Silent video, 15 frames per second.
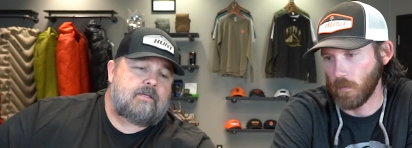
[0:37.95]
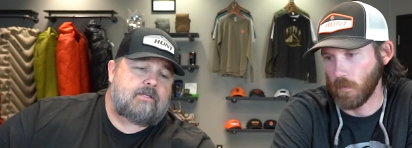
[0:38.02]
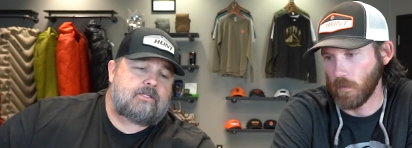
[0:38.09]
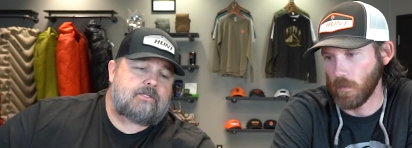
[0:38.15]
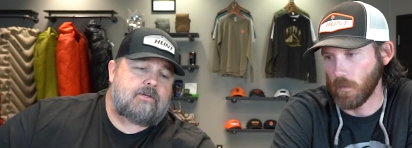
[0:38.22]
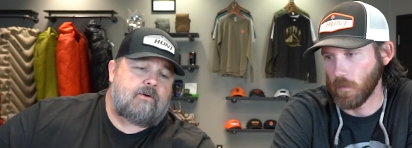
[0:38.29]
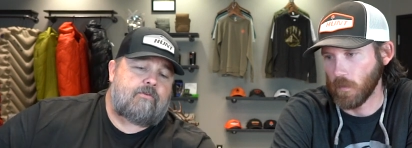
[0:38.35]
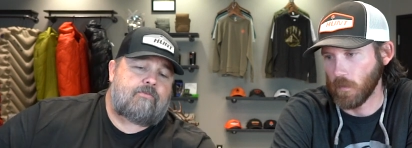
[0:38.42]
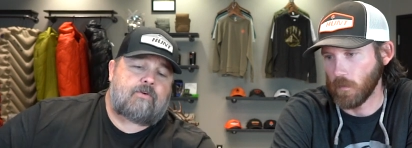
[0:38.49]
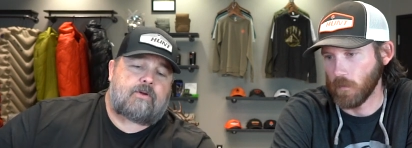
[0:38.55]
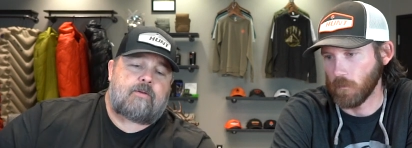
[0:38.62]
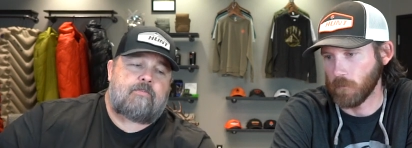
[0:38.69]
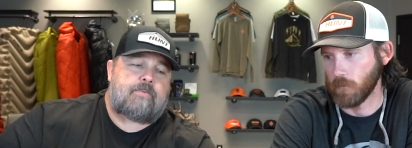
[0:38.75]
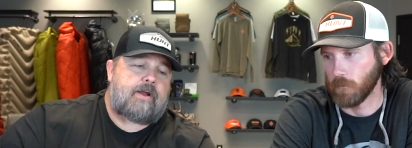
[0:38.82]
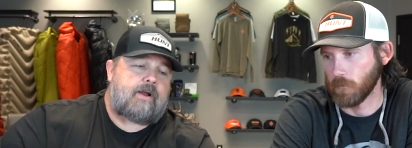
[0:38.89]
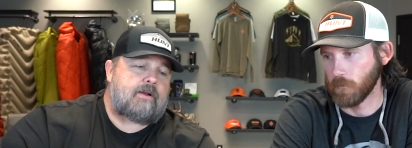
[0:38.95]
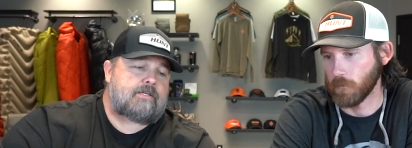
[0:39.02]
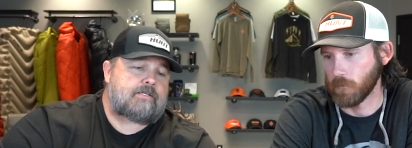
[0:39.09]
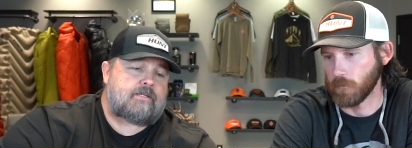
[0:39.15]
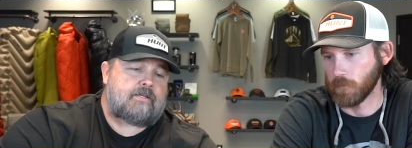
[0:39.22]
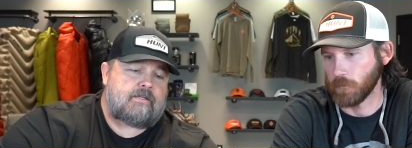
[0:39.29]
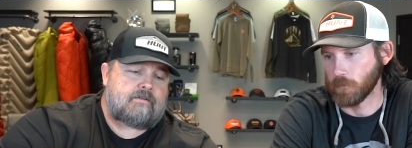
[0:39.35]
Speaker 1: So for
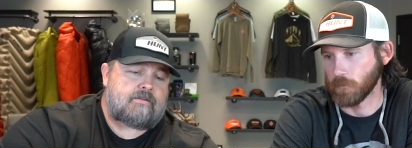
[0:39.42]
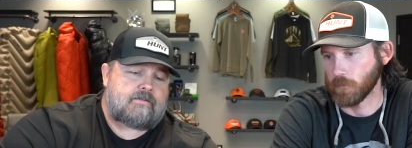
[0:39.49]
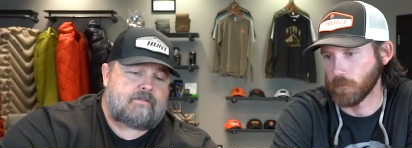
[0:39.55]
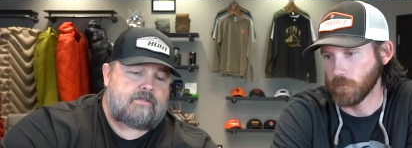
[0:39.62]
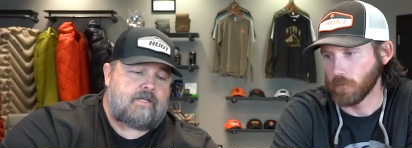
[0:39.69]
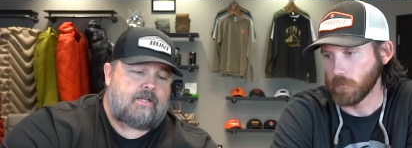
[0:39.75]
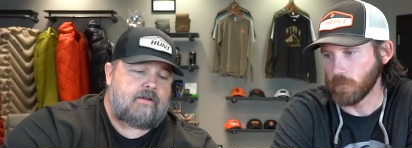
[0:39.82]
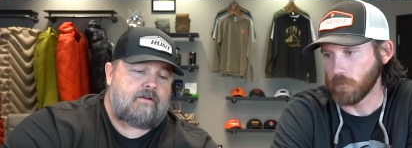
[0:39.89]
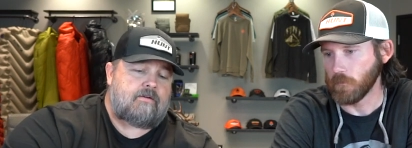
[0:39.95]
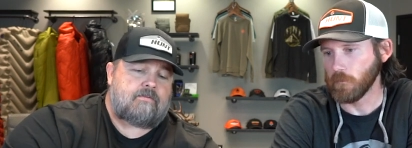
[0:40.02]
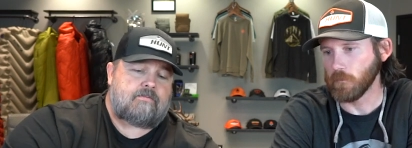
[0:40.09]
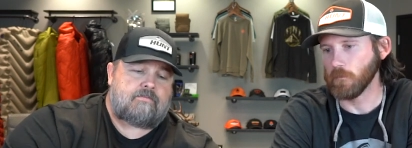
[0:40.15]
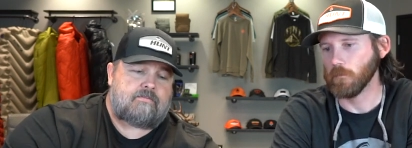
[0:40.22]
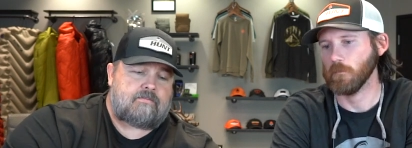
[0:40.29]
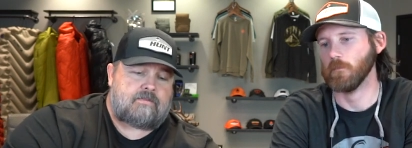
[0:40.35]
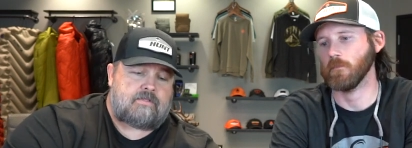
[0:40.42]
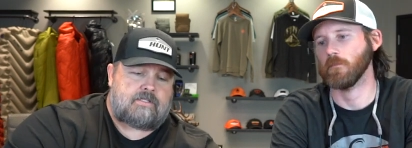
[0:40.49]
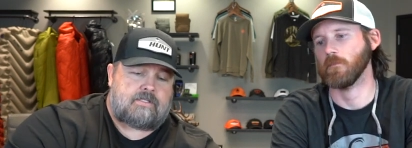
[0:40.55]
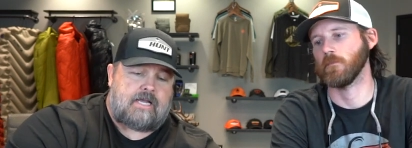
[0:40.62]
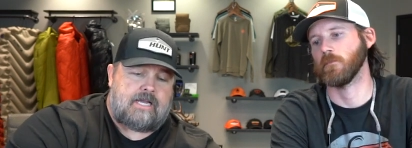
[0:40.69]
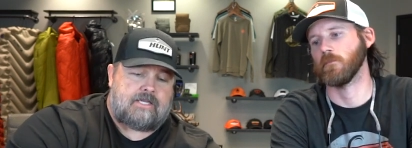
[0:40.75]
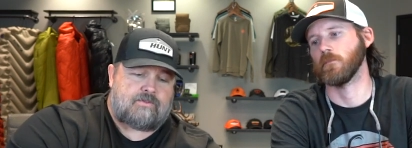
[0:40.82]
comparisons, you know,
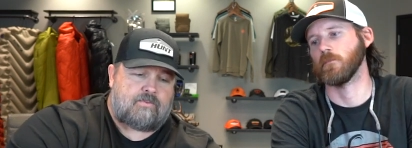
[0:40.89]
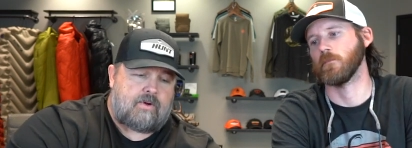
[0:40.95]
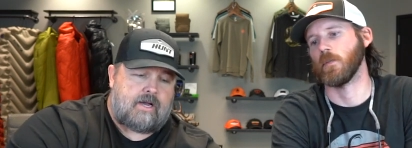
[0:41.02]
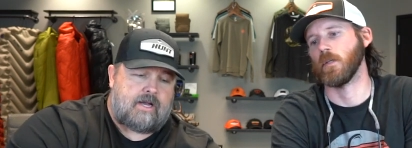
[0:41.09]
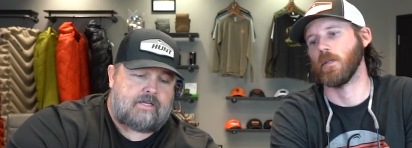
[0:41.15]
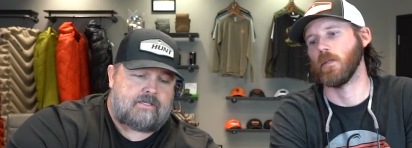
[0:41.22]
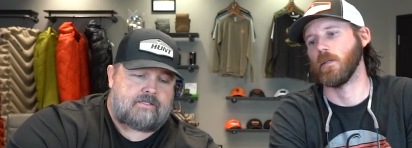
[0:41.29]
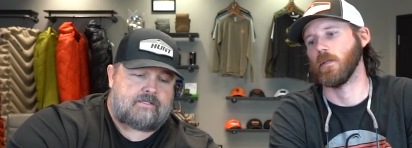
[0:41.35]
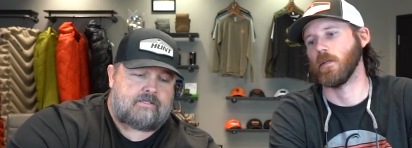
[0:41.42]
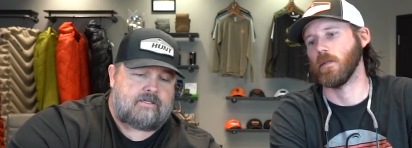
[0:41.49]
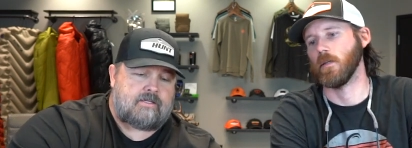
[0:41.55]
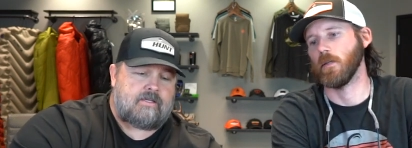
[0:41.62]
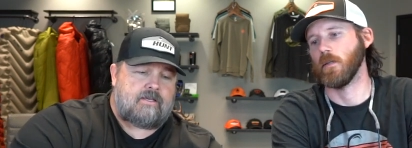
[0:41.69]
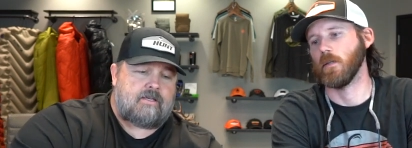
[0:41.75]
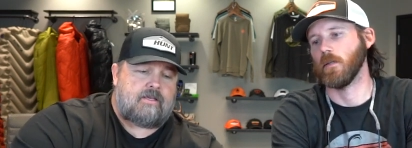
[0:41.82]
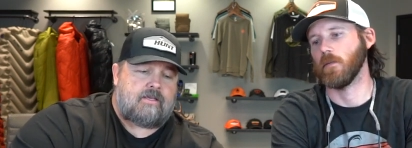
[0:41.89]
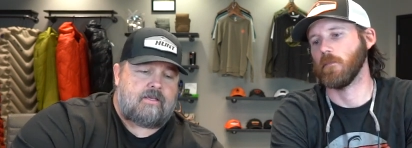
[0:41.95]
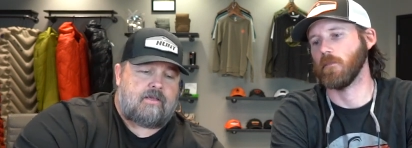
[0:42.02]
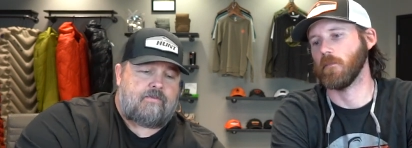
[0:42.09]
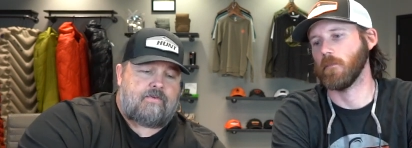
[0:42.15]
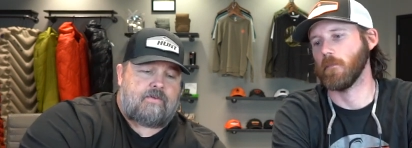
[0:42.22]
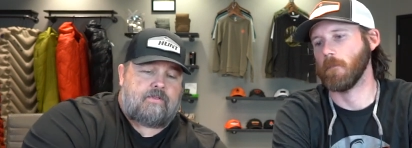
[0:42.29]
size wise,
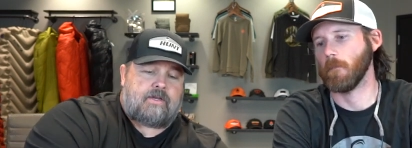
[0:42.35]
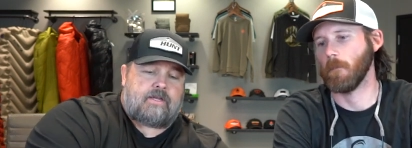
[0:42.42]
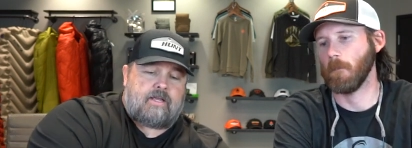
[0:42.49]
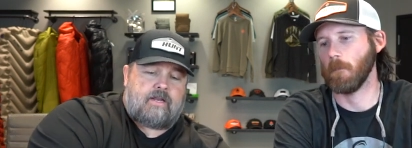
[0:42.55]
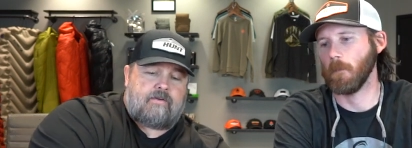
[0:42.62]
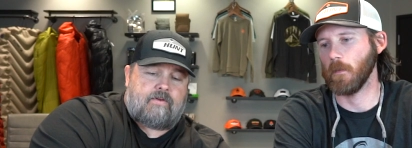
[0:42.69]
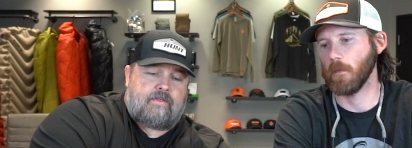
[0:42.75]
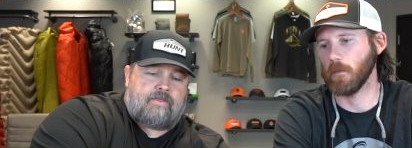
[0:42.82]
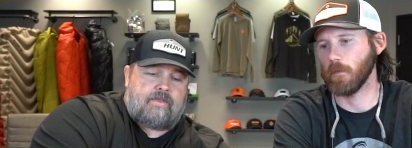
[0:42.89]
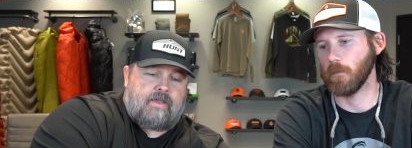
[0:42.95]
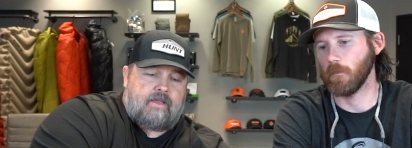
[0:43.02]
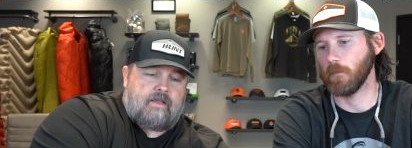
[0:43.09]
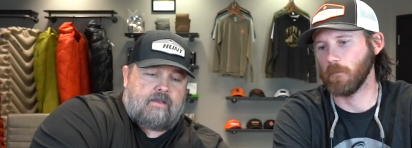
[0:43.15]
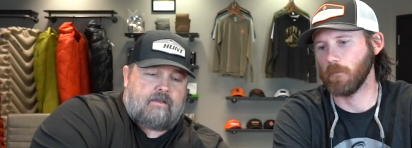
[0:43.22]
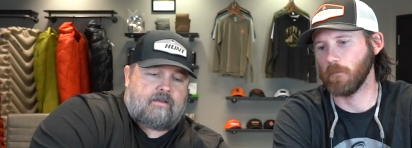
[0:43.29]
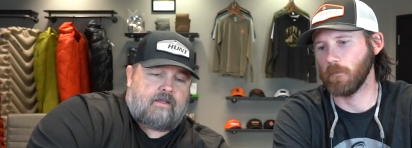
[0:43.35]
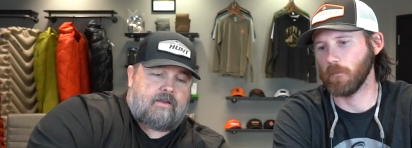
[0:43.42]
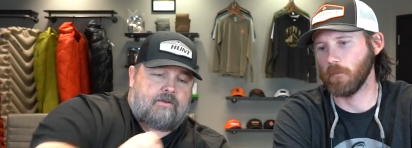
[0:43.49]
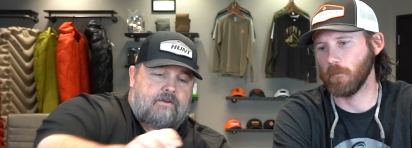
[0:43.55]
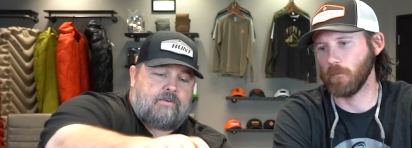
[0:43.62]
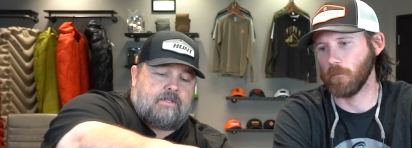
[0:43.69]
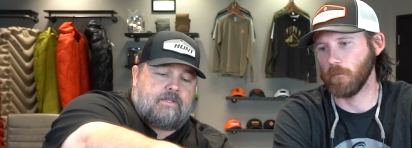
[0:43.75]
if you look at everything
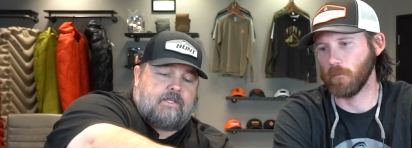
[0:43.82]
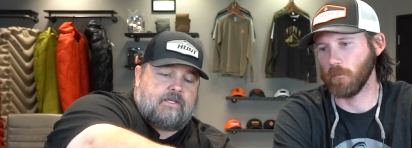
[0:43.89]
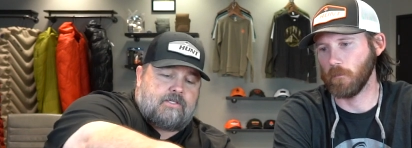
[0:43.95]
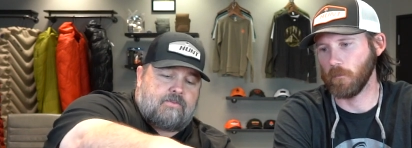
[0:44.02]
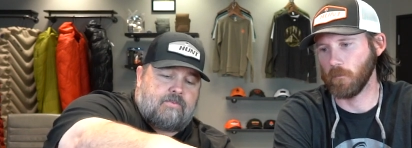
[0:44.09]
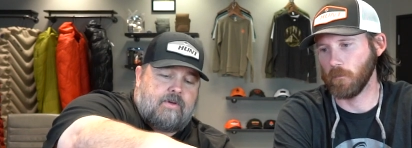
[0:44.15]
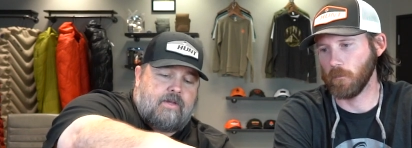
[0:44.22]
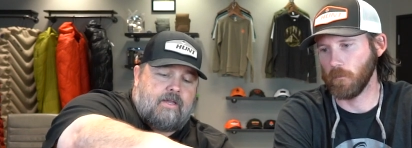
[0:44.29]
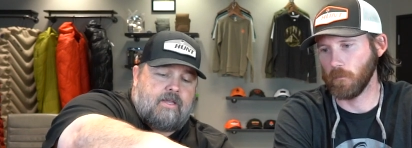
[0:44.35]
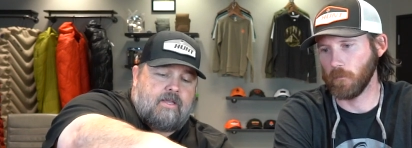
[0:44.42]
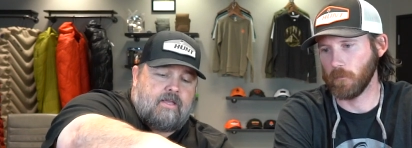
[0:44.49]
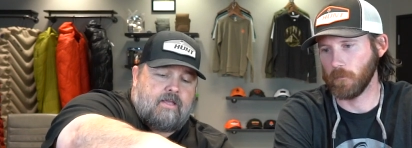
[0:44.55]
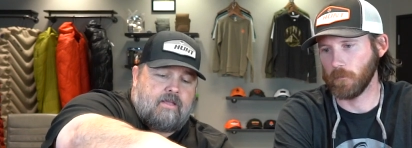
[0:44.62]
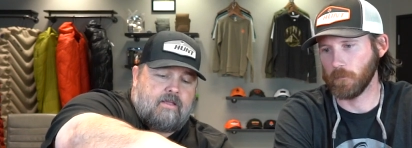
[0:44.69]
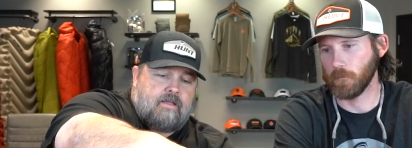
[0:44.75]
and do it this way,